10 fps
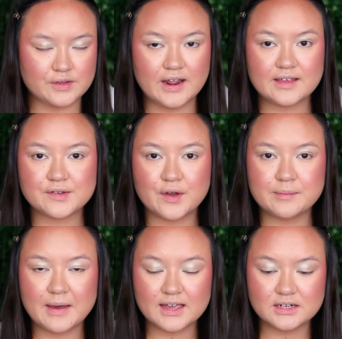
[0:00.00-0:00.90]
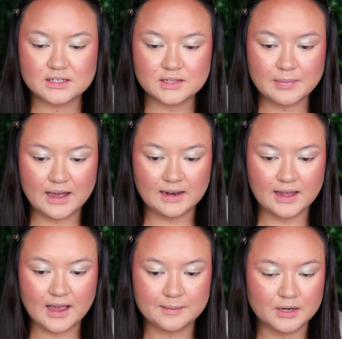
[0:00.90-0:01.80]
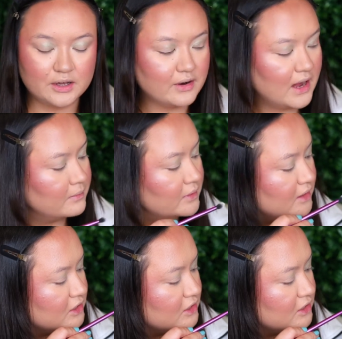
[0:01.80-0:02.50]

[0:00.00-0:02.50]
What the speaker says: So next, going back into the palette, I'm going to grab